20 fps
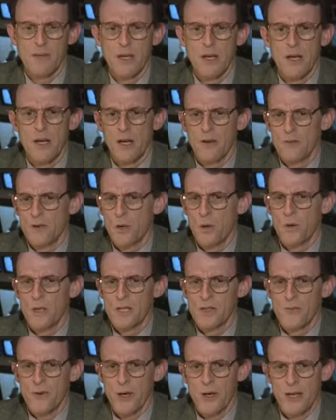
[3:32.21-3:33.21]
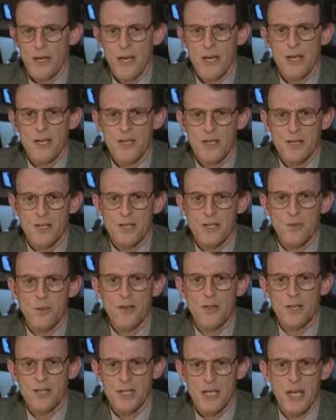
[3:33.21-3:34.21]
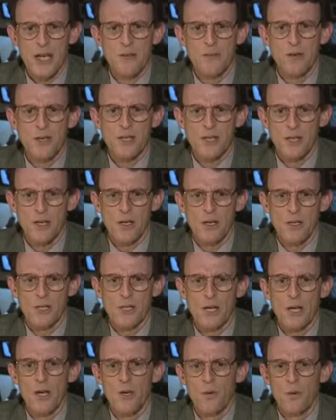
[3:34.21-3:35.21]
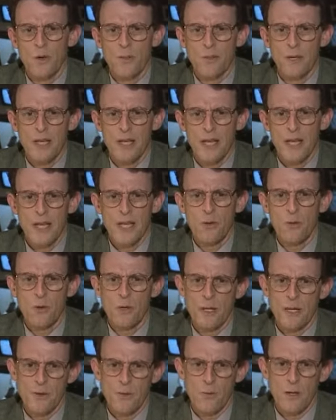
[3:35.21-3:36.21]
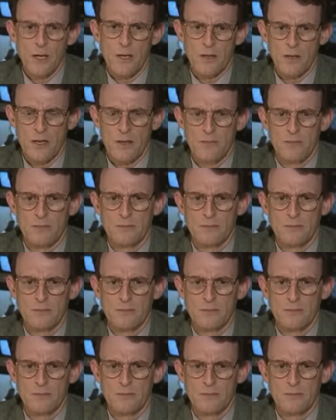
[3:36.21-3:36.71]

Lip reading: Of course, variations with the same results would be equally welcome.